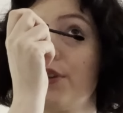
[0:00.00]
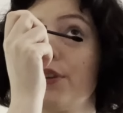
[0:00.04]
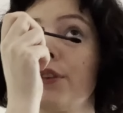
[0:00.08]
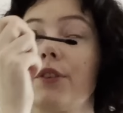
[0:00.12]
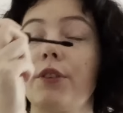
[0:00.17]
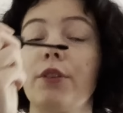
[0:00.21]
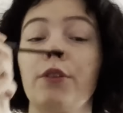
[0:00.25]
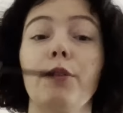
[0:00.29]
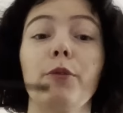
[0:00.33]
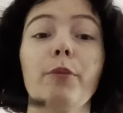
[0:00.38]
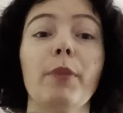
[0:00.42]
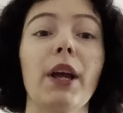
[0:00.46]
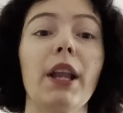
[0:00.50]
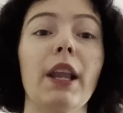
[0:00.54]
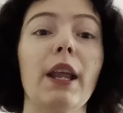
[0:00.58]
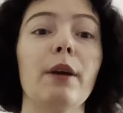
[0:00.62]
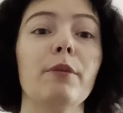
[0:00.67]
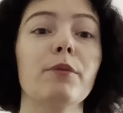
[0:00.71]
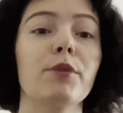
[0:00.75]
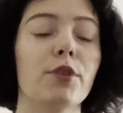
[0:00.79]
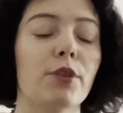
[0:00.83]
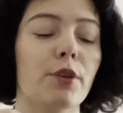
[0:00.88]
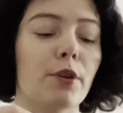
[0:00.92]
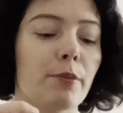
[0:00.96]
to my
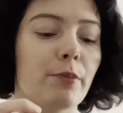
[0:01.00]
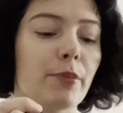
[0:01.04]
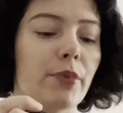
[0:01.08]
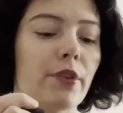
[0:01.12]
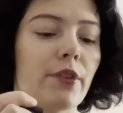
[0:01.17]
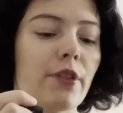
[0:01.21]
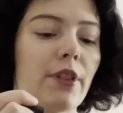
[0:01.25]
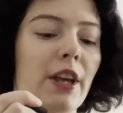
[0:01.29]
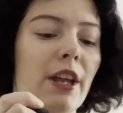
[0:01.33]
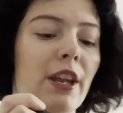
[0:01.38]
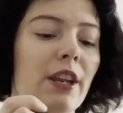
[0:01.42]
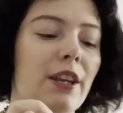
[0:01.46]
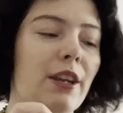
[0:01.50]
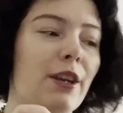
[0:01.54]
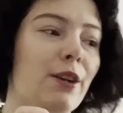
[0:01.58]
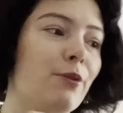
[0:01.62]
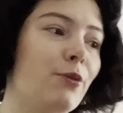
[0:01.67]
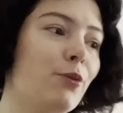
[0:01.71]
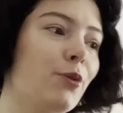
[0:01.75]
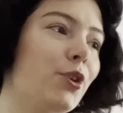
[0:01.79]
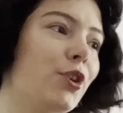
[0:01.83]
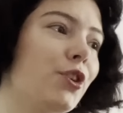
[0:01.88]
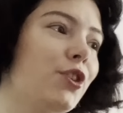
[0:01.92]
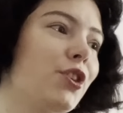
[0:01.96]
laptop, then it
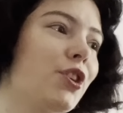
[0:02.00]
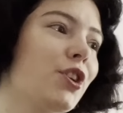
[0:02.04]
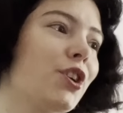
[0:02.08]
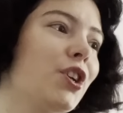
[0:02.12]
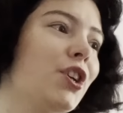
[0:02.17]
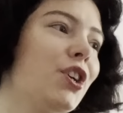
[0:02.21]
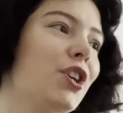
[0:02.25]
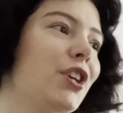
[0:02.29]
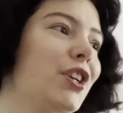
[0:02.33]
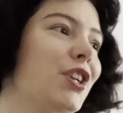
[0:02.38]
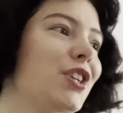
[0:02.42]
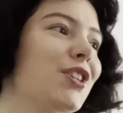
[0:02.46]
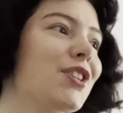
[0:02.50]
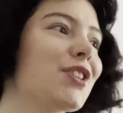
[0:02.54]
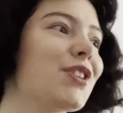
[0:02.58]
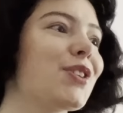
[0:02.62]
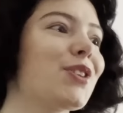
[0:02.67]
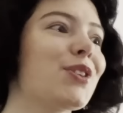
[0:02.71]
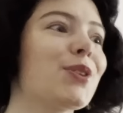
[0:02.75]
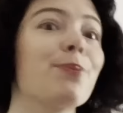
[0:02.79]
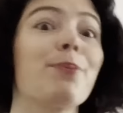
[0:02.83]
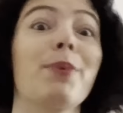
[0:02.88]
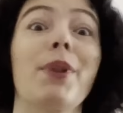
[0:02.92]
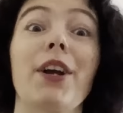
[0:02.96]
would
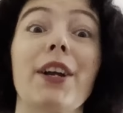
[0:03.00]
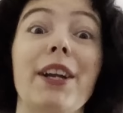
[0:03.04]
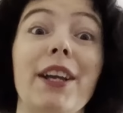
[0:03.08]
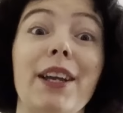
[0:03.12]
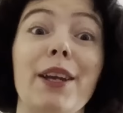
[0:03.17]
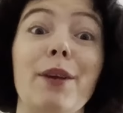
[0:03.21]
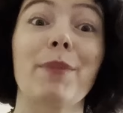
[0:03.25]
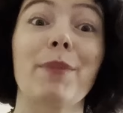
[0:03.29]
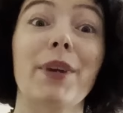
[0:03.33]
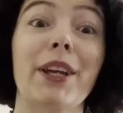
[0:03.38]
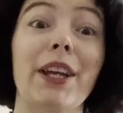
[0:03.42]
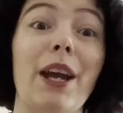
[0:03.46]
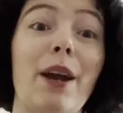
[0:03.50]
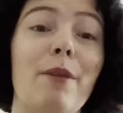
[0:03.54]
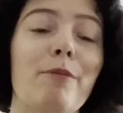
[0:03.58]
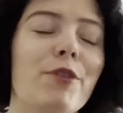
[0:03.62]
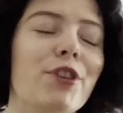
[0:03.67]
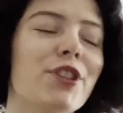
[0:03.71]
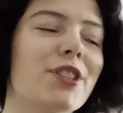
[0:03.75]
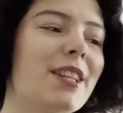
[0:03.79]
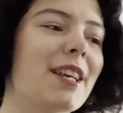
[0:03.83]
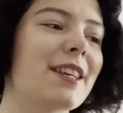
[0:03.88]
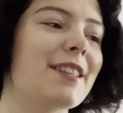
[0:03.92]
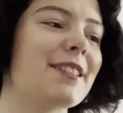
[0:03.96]
plugging
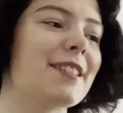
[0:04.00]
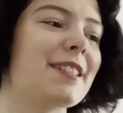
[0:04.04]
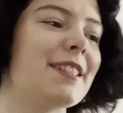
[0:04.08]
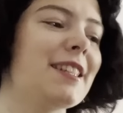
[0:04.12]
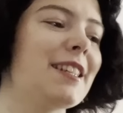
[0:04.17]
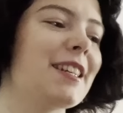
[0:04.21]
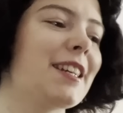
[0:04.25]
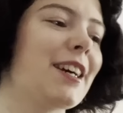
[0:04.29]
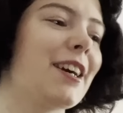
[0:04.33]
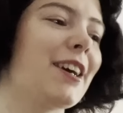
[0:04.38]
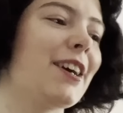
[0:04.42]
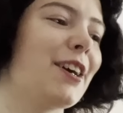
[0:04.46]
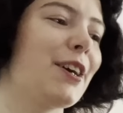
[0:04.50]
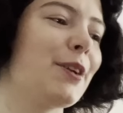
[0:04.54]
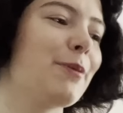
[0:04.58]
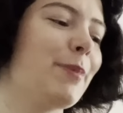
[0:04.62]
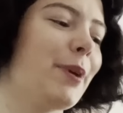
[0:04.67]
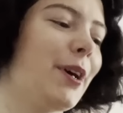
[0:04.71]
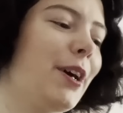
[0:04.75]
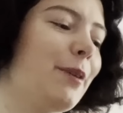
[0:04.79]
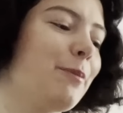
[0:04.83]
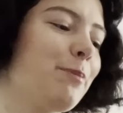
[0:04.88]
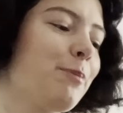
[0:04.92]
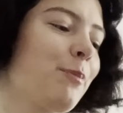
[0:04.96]
camera's SD card,
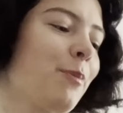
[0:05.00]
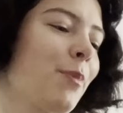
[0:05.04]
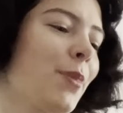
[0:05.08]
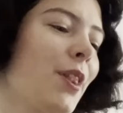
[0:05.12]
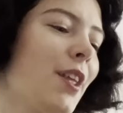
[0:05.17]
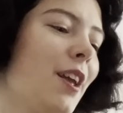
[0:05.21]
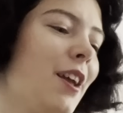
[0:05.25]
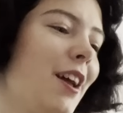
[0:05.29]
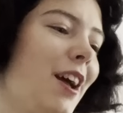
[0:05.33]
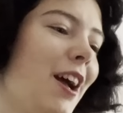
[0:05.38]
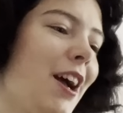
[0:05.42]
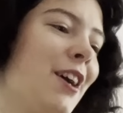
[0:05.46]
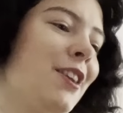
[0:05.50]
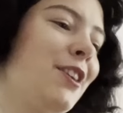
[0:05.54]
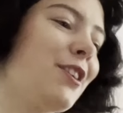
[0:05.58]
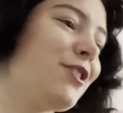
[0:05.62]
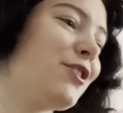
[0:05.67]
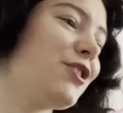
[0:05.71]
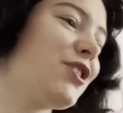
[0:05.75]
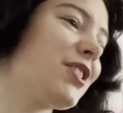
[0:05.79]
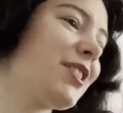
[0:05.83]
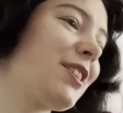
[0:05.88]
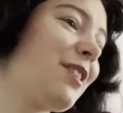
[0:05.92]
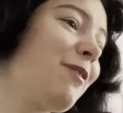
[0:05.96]
but I know
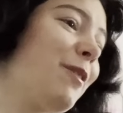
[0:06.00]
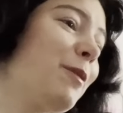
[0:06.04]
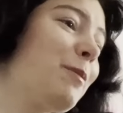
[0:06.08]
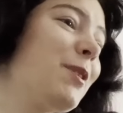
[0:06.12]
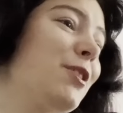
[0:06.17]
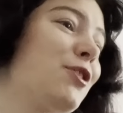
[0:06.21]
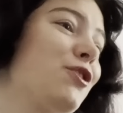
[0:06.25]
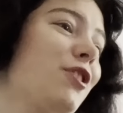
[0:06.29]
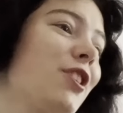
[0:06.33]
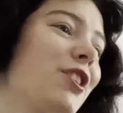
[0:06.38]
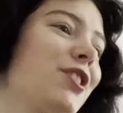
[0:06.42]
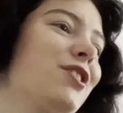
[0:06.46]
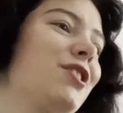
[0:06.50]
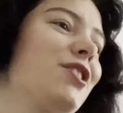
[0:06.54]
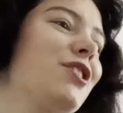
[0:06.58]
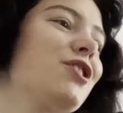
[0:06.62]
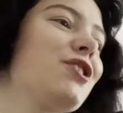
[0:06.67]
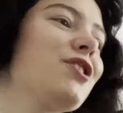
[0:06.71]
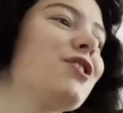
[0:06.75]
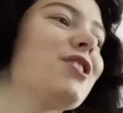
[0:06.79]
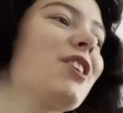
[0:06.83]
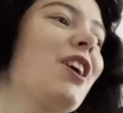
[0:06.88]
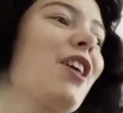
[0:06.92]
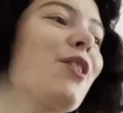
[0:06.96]
she's giving me trust
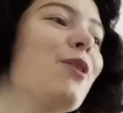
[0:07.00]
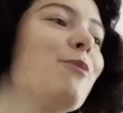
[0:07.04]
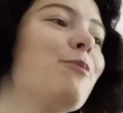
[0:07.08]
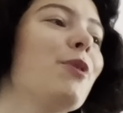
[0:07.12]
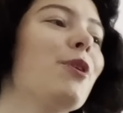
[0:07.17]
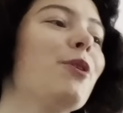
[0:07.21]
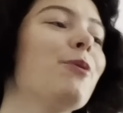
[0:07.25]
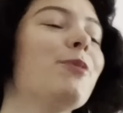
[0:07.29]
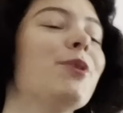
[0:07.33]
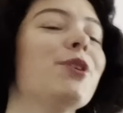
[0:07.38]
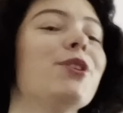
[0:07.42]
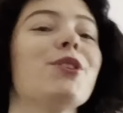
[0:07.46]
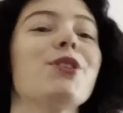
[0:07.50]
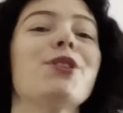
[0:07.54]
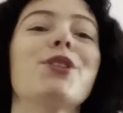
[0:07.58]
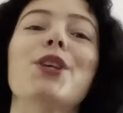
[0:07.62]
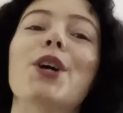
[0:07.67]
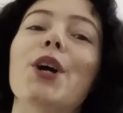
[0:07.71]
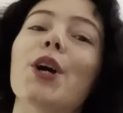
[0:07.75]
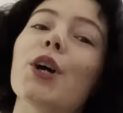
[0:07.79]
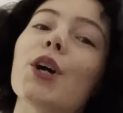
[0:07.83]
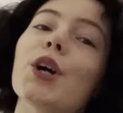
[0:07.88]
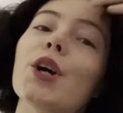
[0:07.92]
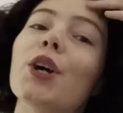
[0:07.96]
issues at the moment, so
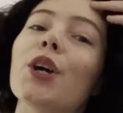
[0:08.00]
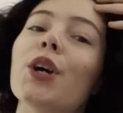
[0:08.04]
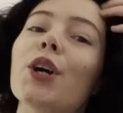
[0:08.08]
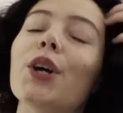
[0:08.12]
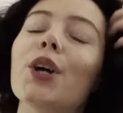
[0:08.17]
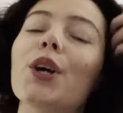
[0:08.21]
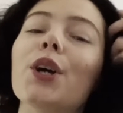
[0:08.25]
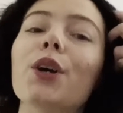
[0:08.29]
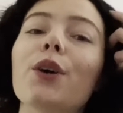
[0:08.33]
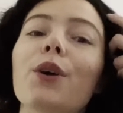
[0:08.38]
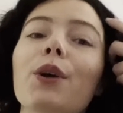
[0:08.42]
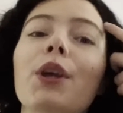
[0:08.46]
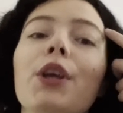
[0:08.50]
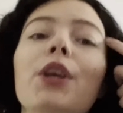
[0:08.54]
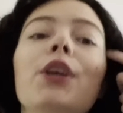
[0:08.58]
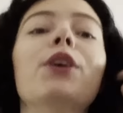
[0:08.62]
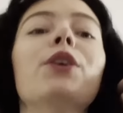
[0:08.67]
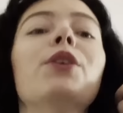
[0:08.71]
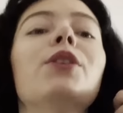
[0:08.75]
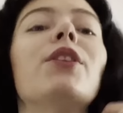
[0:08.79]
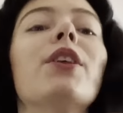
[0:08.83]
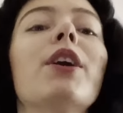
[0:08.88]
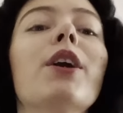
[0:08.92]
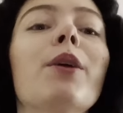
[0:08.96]
I'm
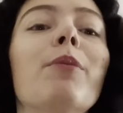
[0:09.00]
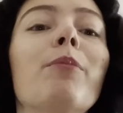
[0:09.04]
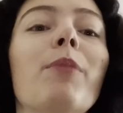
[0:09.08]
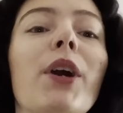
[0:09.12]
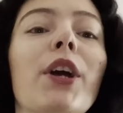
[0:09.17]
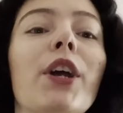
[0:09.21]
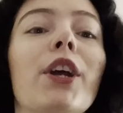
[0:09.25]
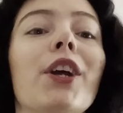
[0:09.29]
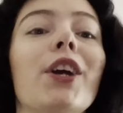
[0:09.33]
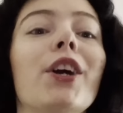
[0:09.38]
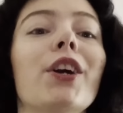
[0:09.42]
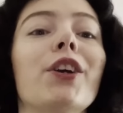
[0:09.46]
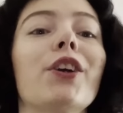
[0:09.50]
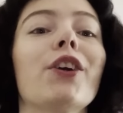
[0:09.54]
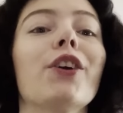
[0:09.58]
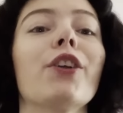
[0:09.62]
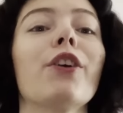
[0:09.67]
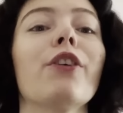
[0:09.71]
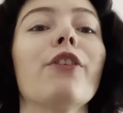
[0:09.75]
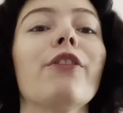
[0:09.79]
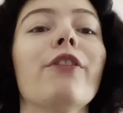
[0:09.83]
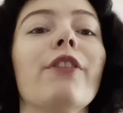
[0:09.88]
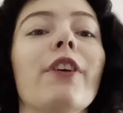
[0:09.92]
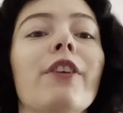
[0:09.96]
using my good
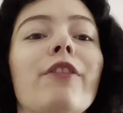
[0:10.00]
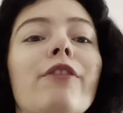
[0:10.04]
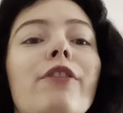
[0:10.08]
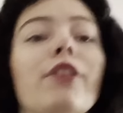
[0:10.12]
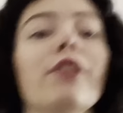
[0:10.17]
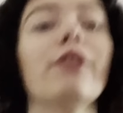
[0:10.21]
old faithful